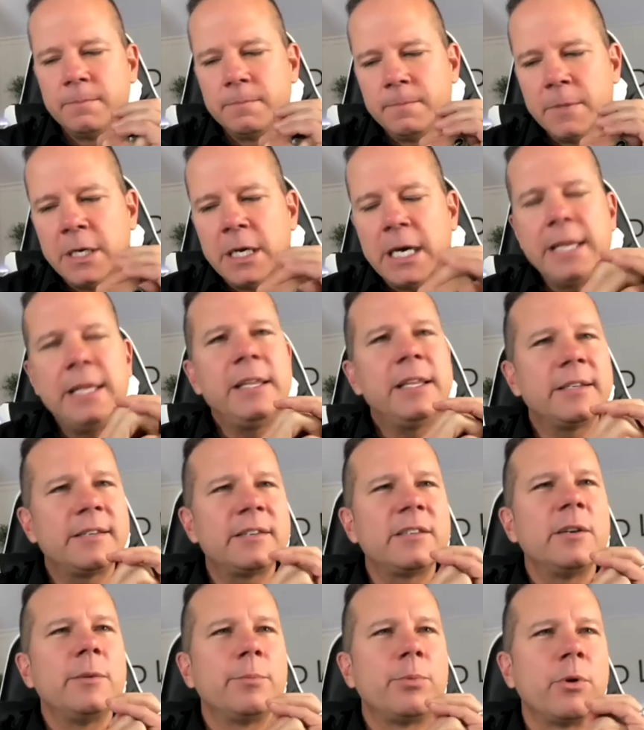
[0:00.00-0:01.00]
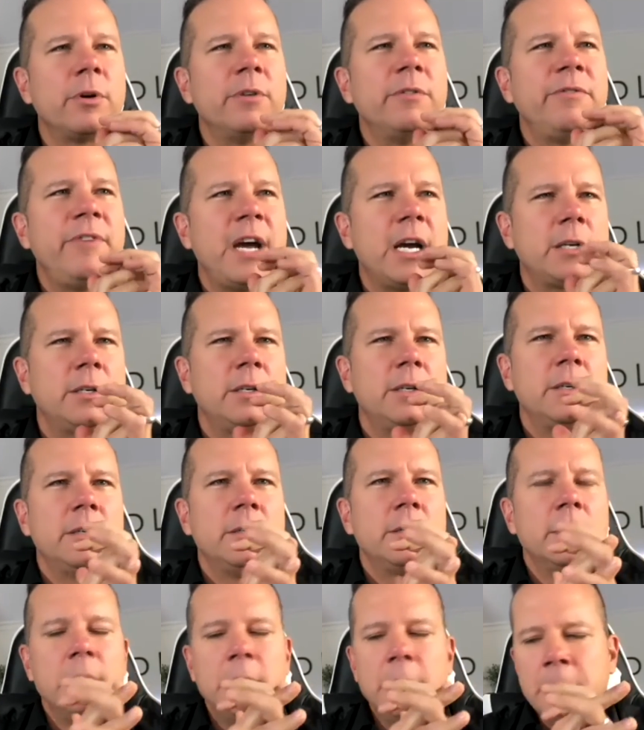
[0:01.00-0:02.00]
I think this is an important factor.
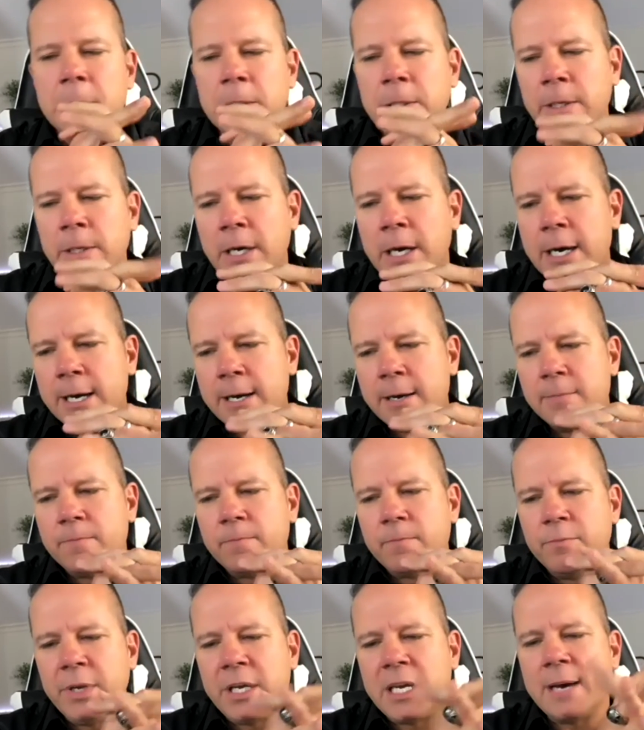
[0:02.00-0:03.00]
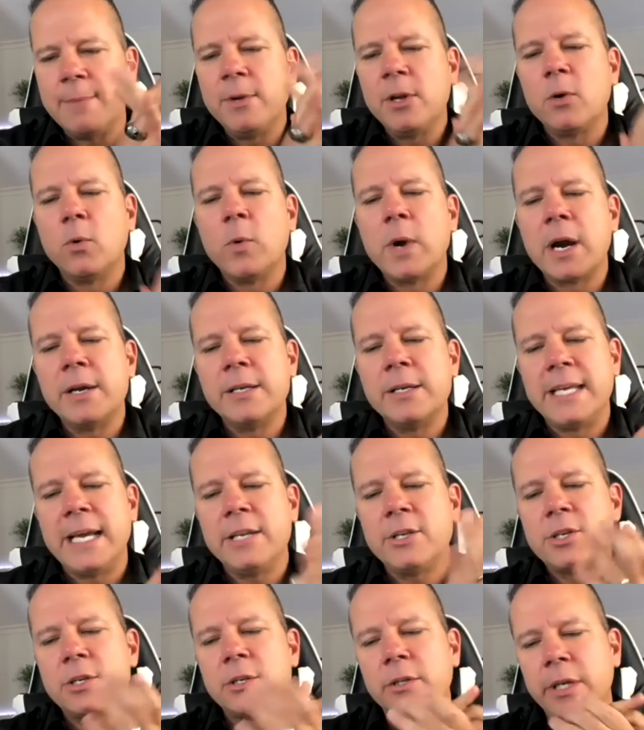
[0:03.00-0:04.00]
Becoming aware
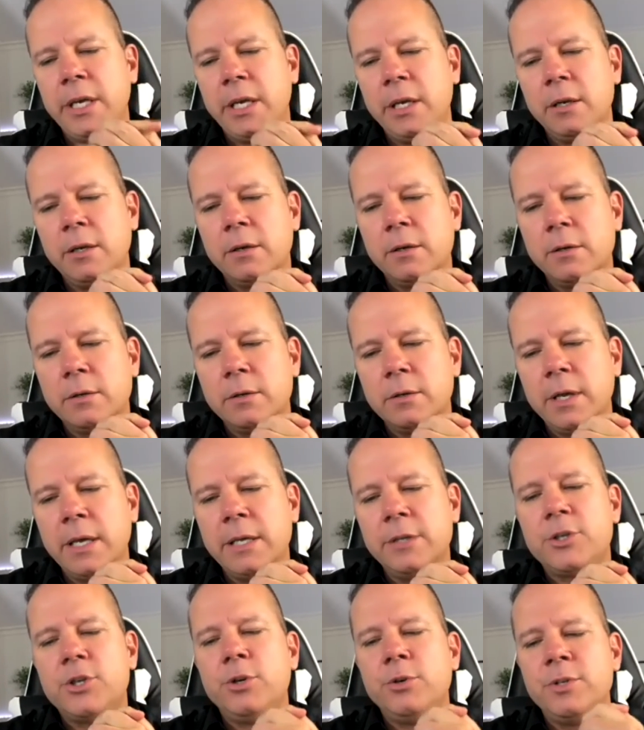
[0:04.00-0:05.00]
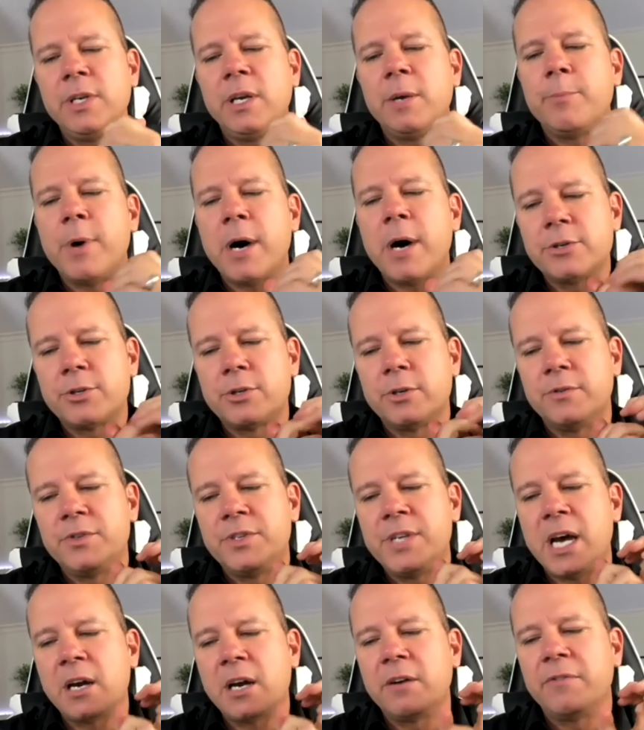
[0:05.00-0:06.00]
intentionally and choosing a posture of
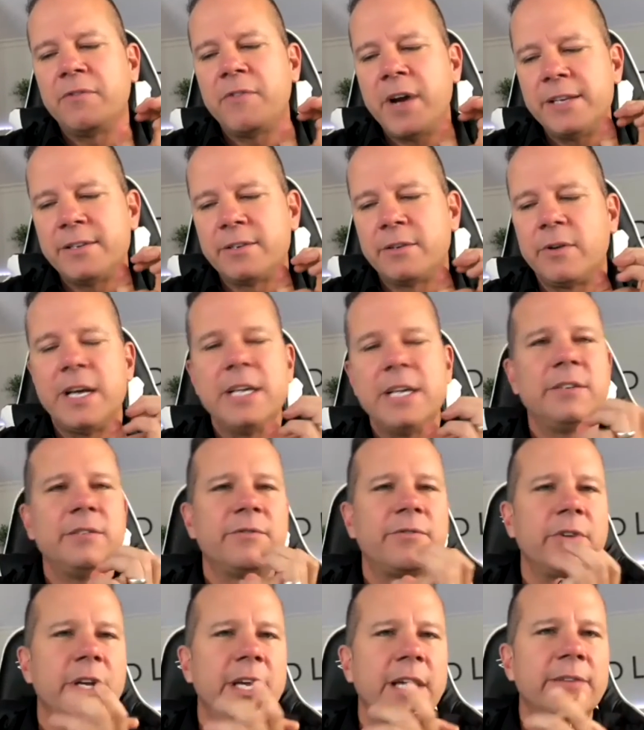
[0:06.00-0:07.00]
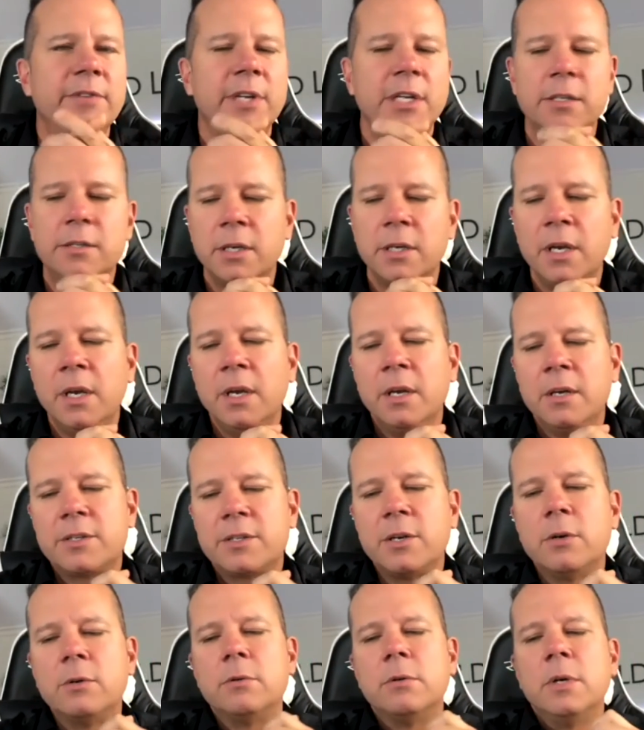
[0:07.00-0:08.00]
sacrifice, grace, and forgiveness.
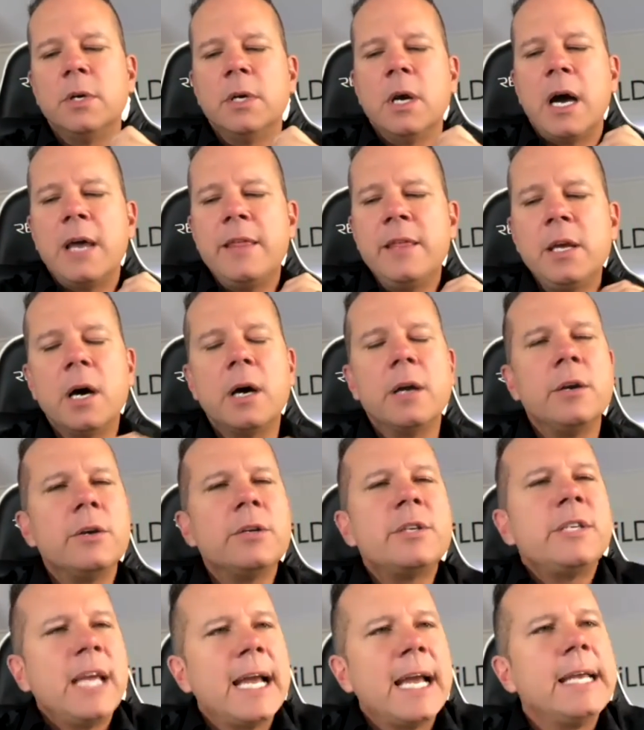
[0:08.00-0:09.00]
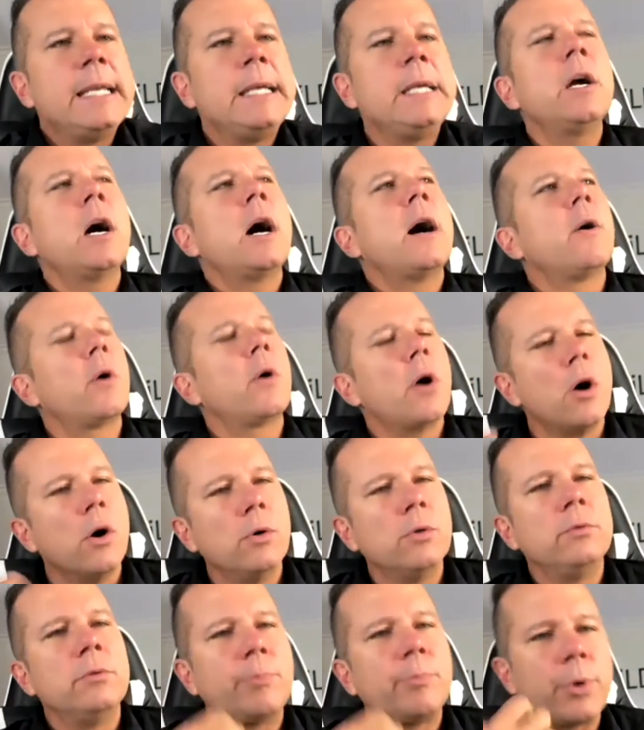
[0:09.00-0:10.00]
So I think understanding our
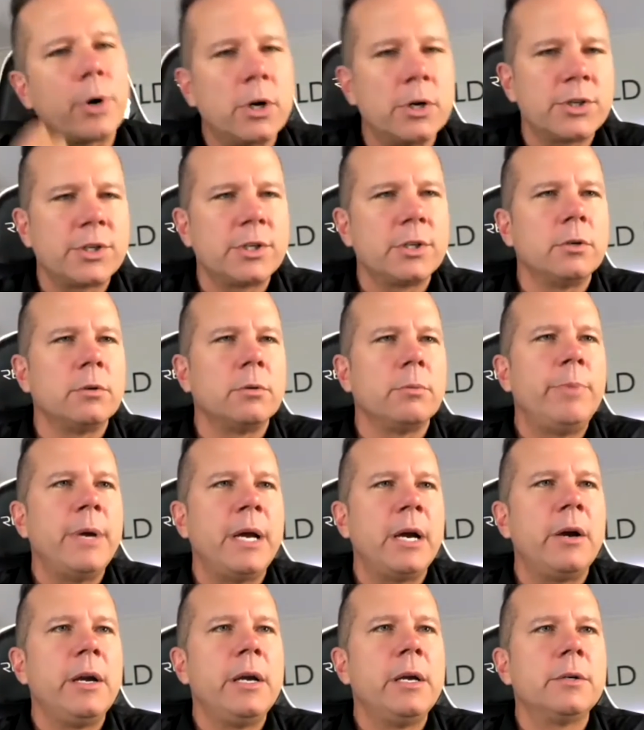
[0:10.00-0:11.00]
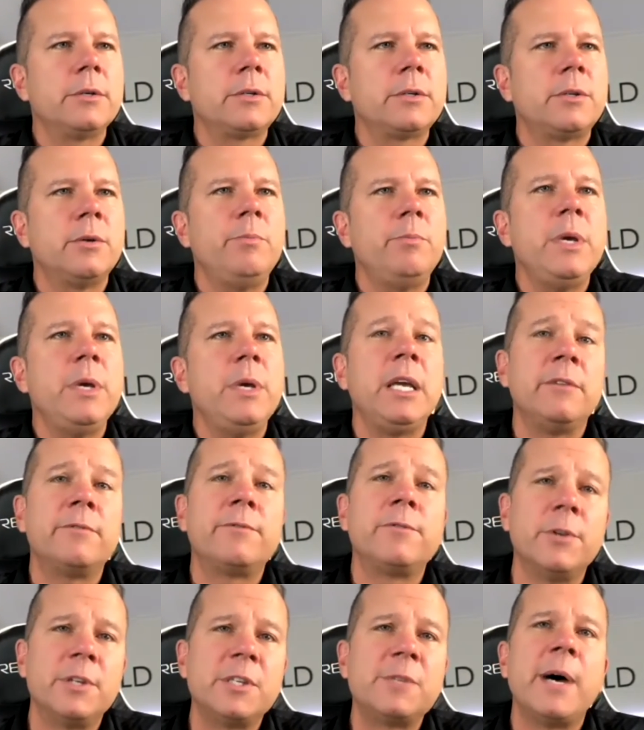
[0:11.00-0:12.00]
own personal barriers to being
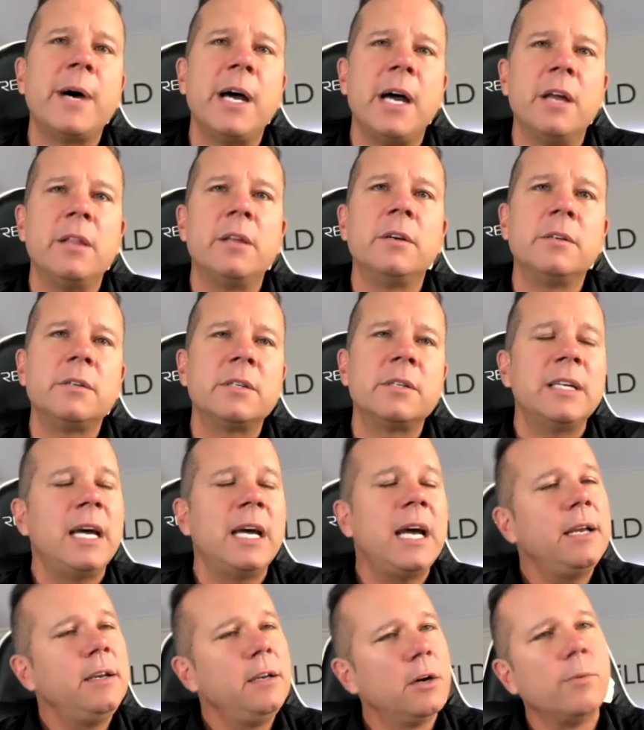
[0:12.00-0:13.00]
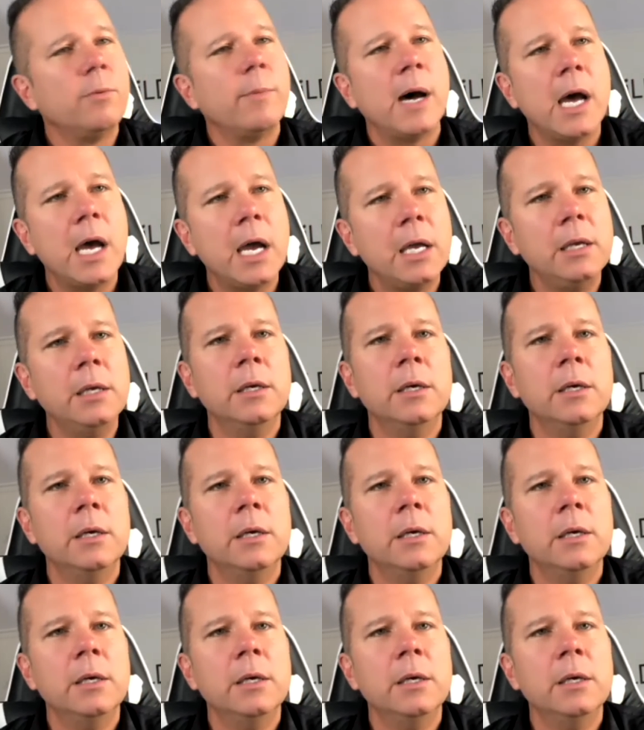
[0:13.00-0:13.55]
influenced by others, and I know mine.